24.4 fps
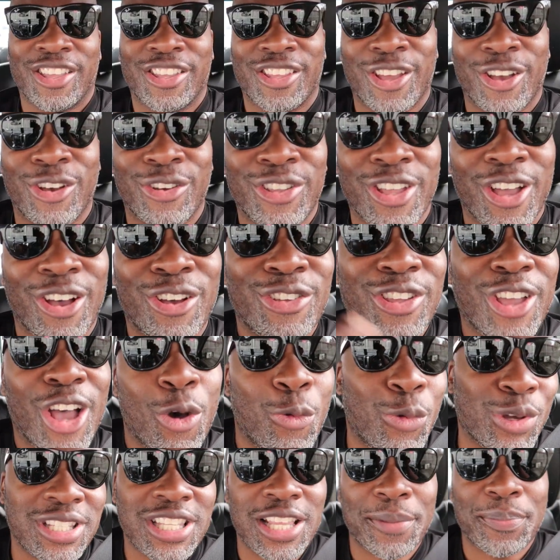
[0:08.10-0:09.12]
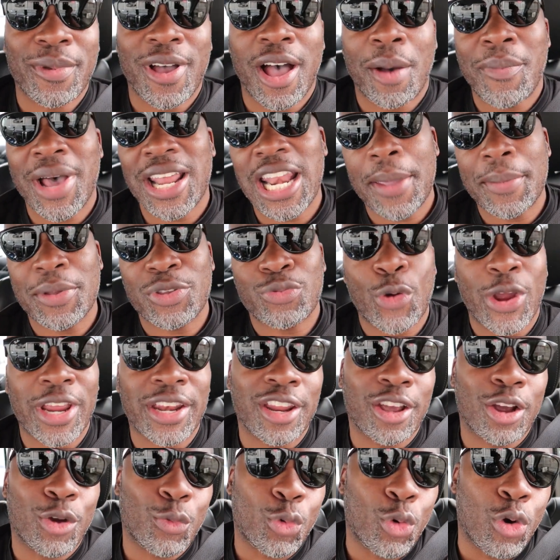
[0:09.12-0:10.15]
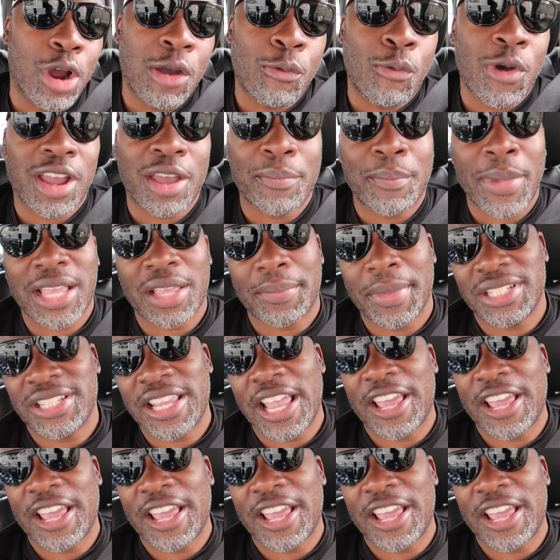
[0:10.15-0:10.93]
Yo, yo, yo, what's up, y'all? My name is Ray Roy. Welcome back to my